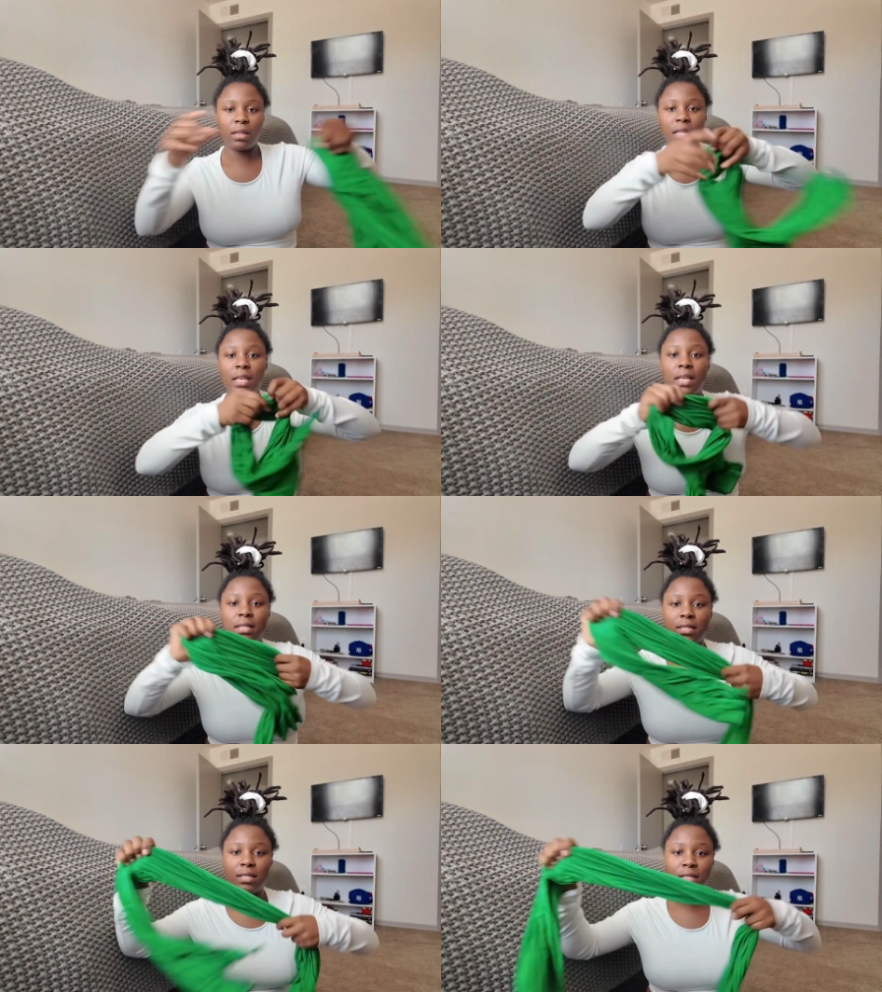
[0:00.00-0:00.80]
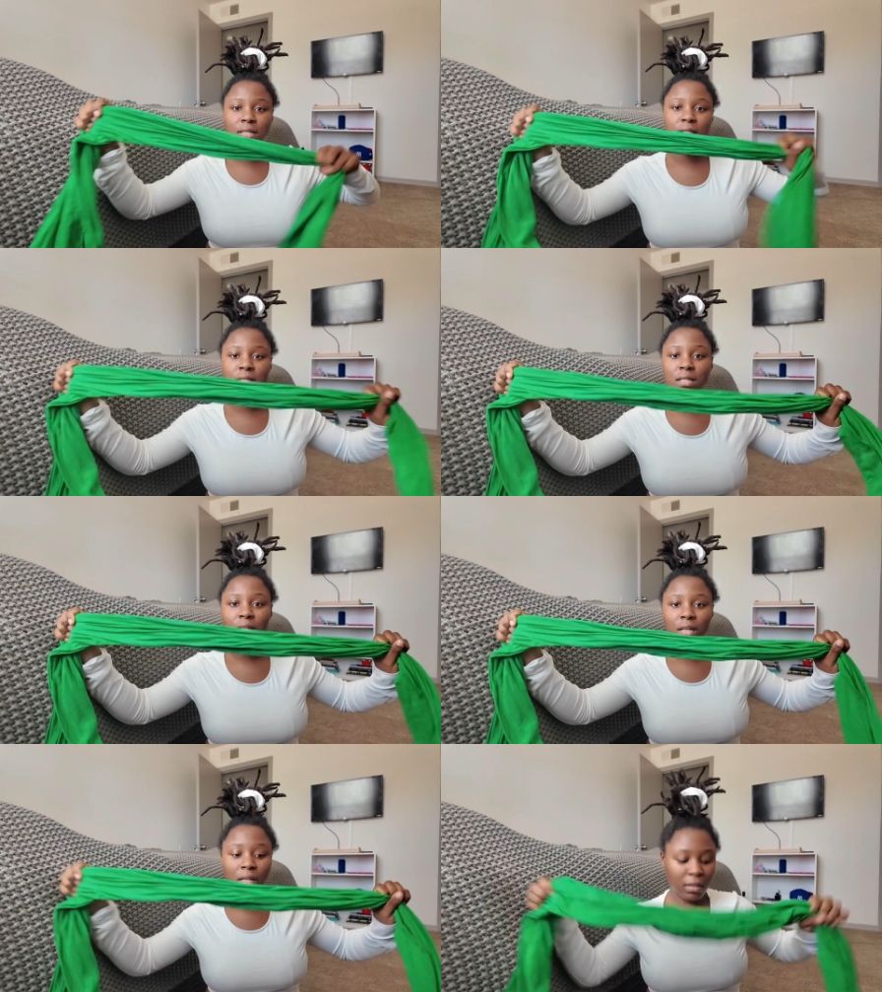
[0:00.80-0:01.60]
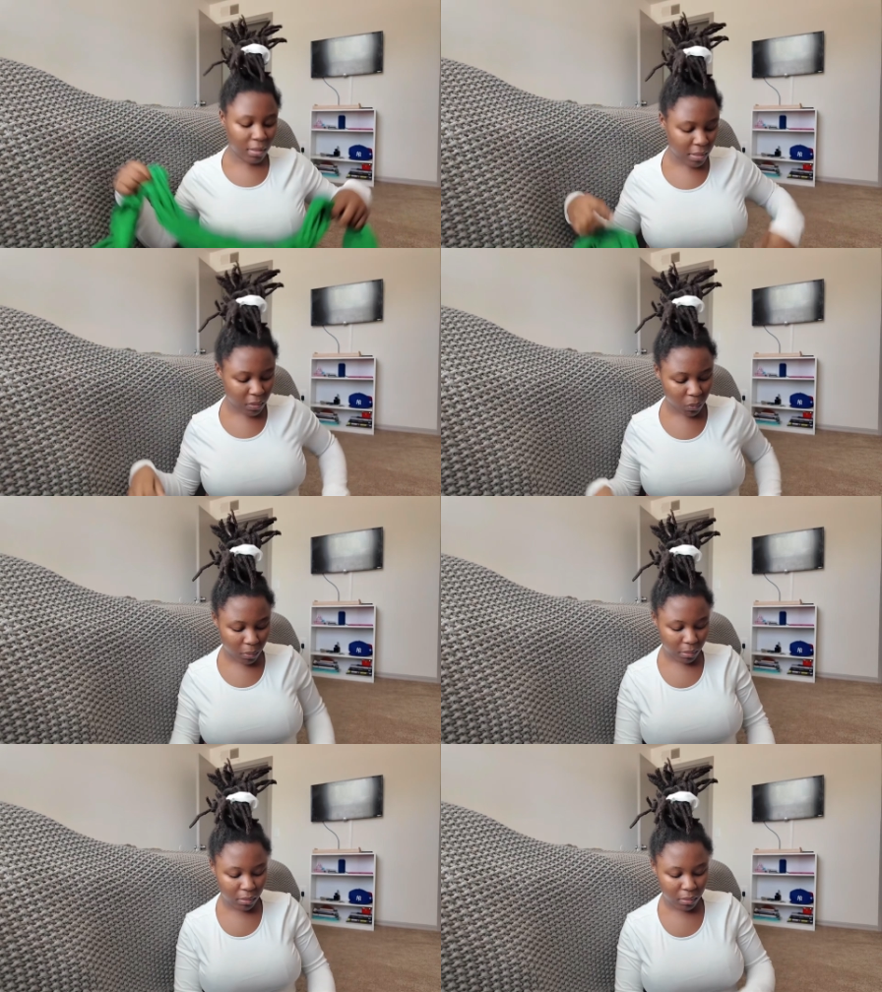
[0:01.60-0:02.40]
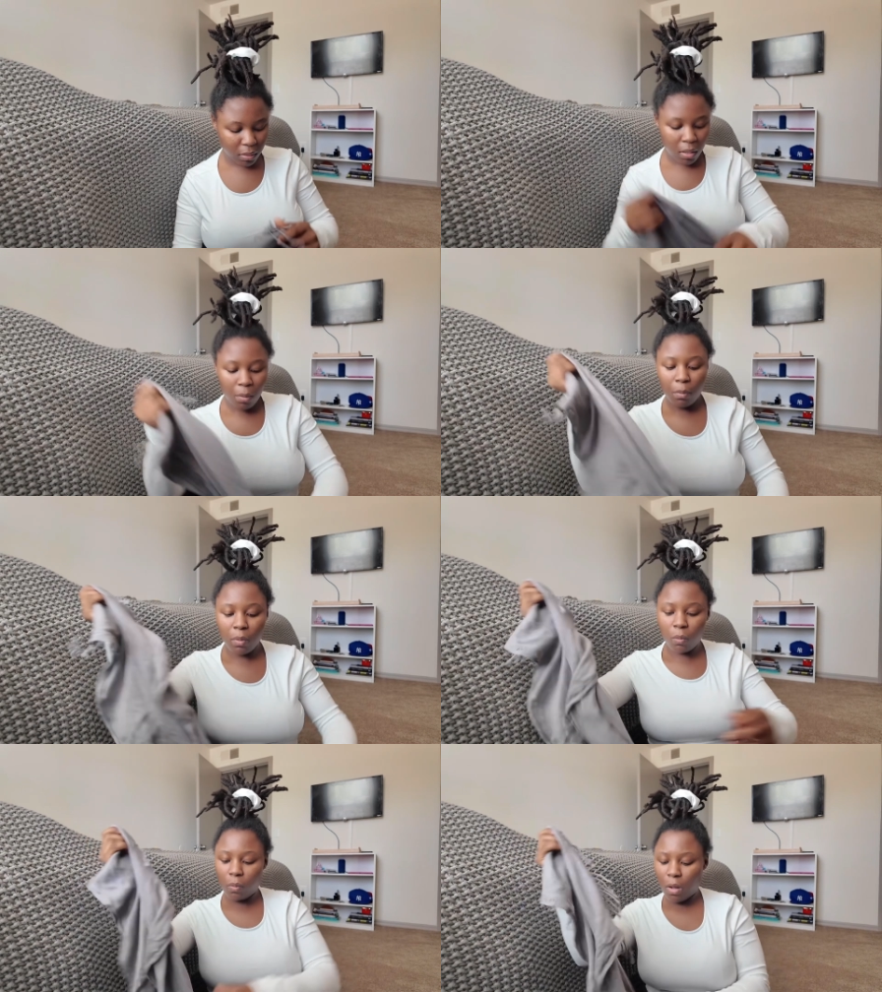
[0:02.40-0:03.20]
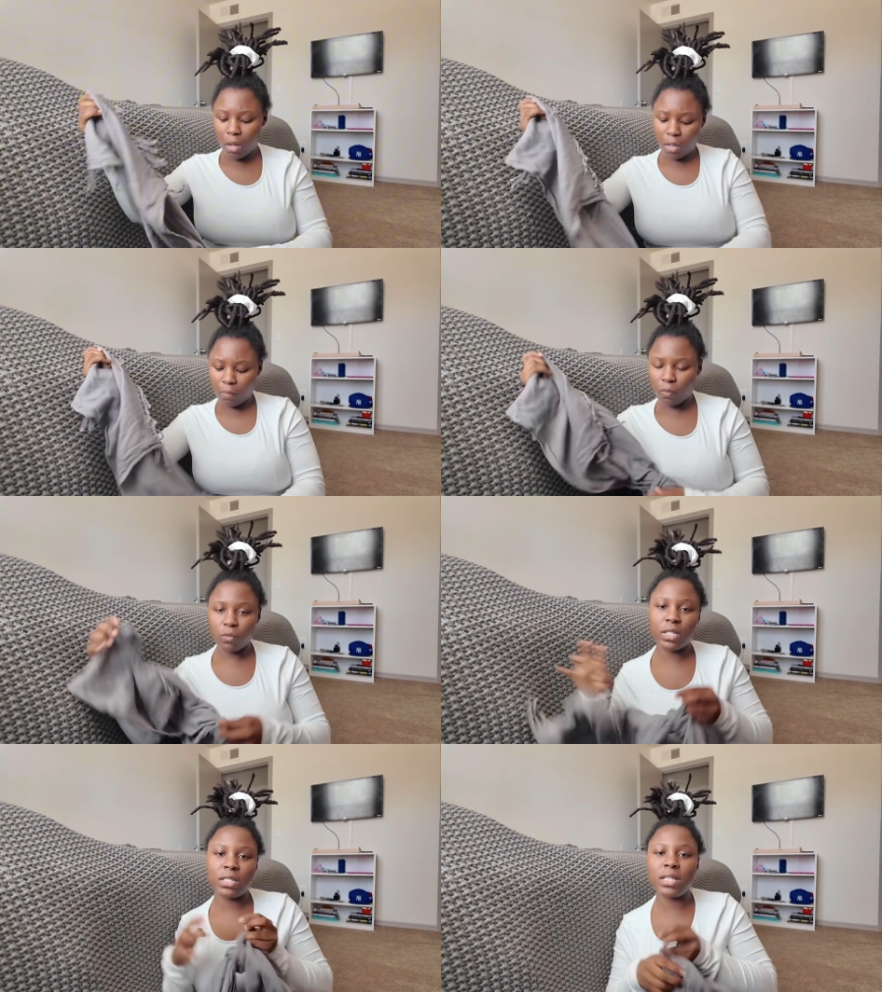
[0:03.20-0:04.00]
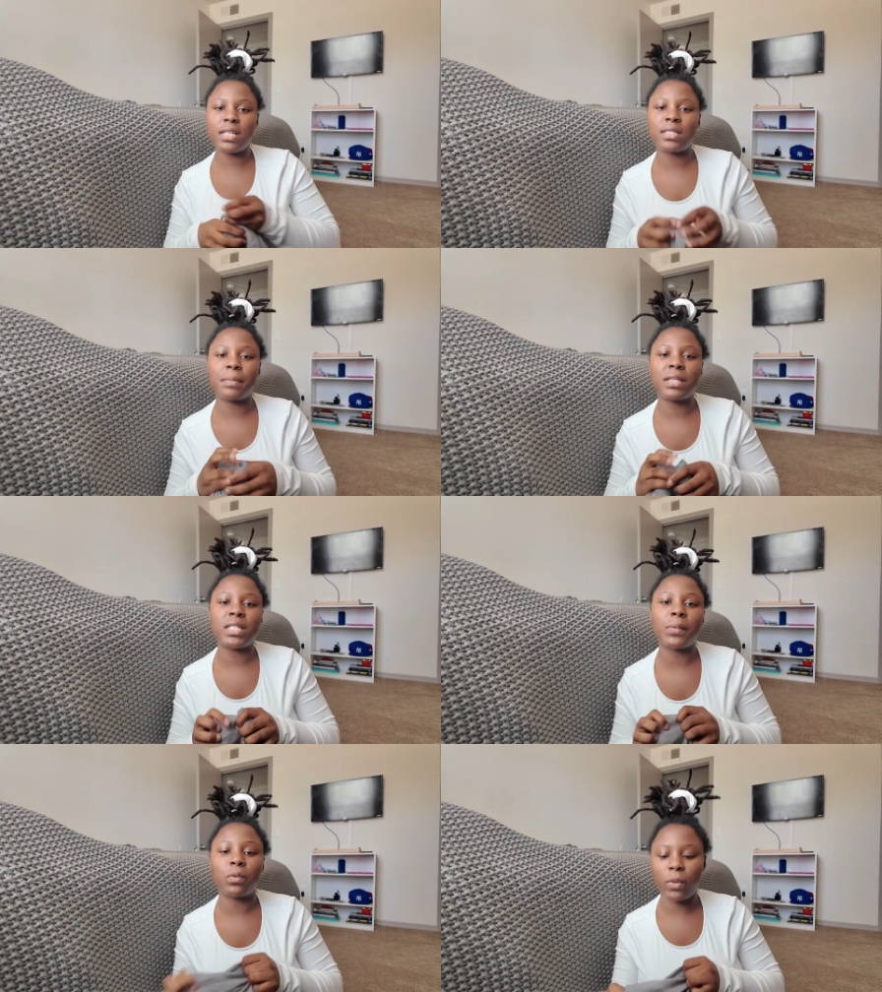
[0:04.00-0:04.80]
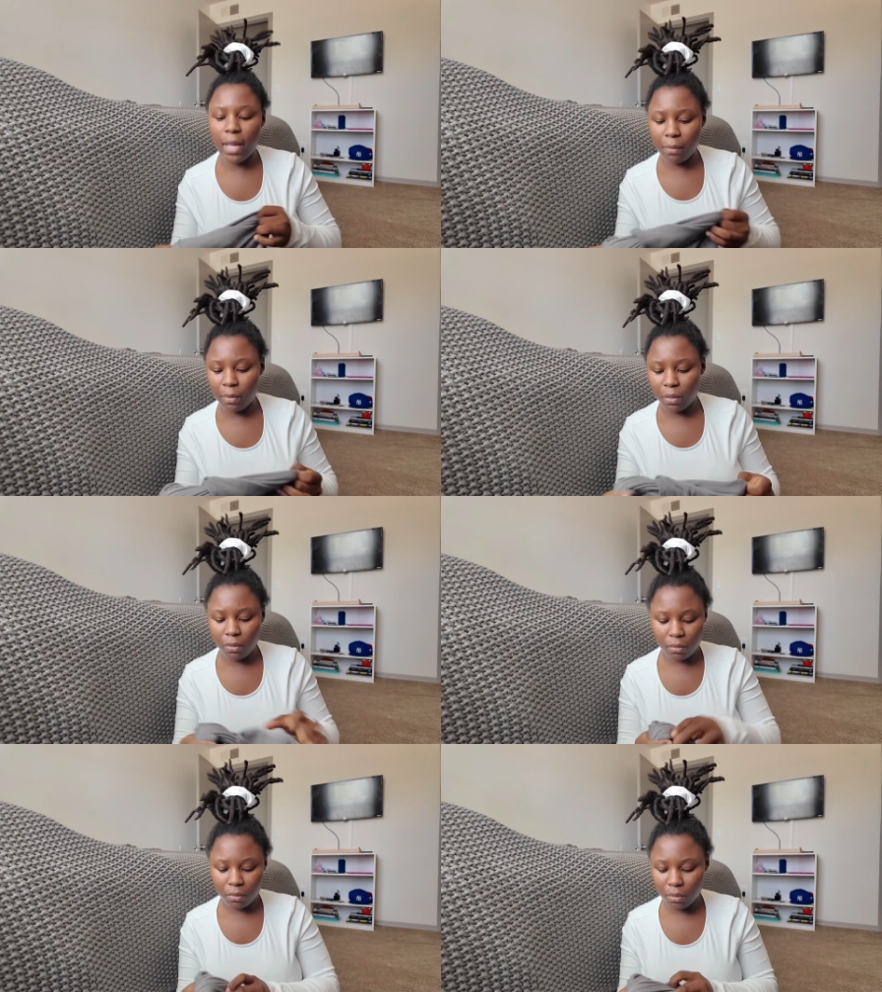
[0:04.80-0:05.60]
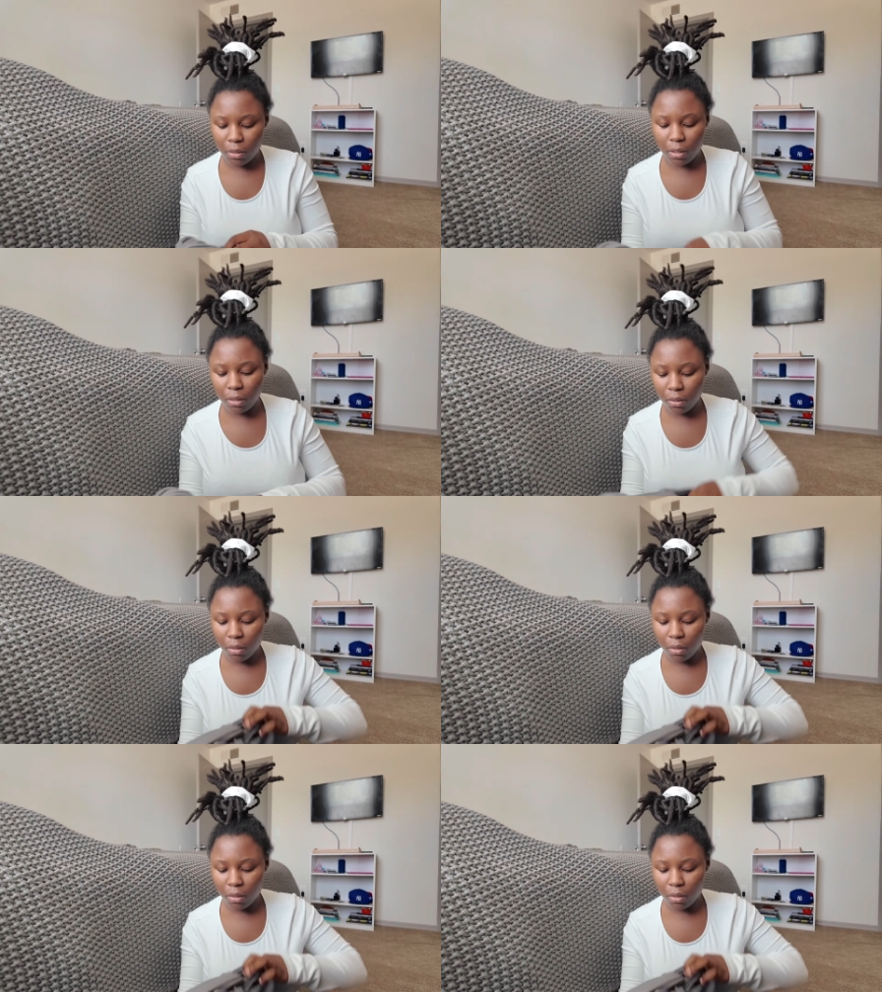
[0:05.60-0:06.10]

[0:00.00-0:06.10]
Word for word: this, this one. Well, um, this needs to be double wrapped though, y'all.